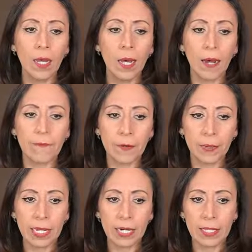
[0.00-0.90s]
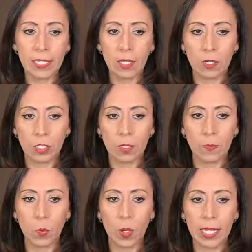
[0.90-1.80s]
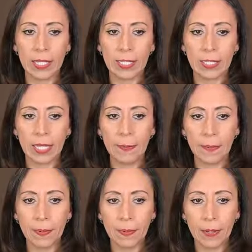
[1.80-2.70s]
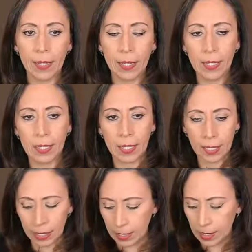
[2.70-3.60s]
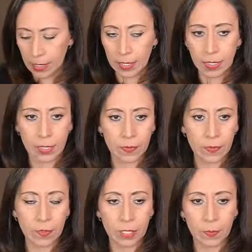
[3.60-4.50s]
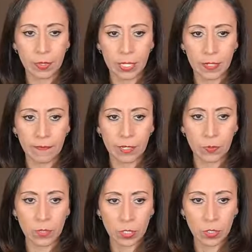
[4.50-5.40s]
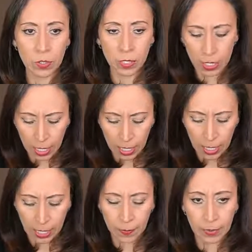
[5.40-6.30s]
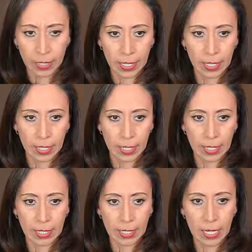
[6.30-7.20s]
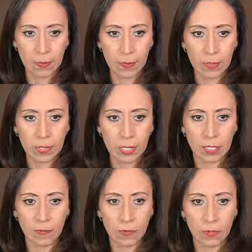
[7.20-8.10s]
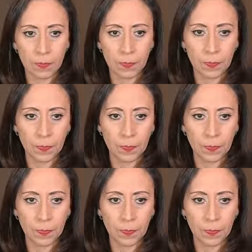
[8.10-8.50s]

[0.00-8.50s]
and from here, this custom one step, and of course, I'm going to refer to the source. I'm going to table transform